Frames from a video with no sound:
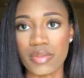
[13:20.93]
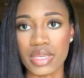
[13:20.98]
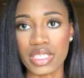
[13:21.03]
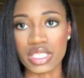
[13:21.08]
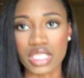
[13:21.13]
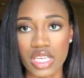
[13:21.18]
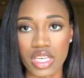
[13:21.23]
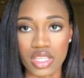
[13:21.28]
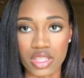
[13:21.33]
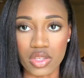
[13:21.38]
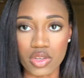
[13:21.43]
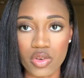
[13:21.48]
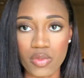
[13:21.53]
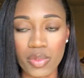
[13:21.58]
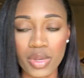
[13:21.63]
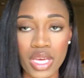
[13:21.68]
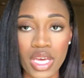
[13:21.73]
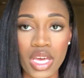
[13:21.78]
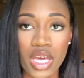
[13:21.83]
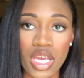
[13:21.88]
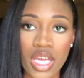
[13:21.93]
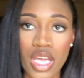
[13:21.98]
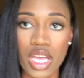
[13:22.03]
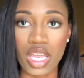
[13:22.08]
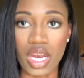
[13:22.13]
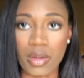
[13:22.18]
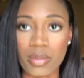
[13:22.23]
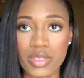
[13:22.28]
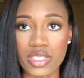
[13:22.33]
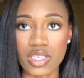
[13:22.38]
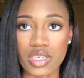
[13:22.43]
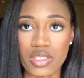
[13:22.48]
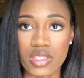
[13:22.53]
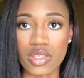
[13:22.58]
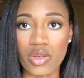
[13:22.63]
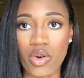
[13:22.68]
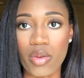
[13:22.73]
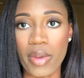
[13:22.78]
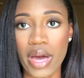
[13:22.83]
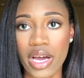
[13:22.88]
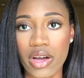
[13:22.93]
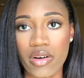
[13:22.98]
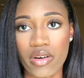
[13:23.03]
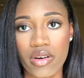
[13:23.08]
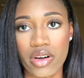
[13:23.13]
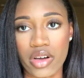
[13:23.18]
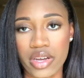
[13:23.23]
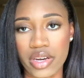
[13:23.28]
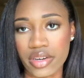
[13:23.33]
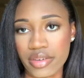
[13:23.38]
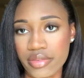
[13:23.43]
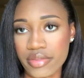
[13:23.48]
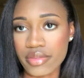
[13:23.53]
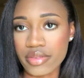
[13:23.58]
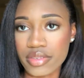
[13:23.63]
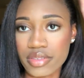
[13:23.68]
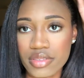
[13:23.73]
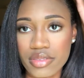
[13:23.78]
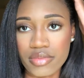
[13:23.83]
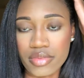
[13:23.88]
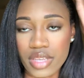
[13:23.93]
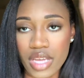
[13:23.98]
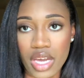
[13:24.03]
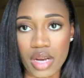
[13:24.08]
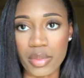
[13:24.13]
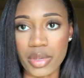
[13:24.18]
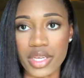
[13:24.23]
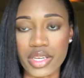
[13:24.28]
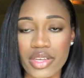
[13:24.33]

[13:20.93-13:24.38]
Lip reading: missing a loop and I'm just gonna sew it back on. Not a big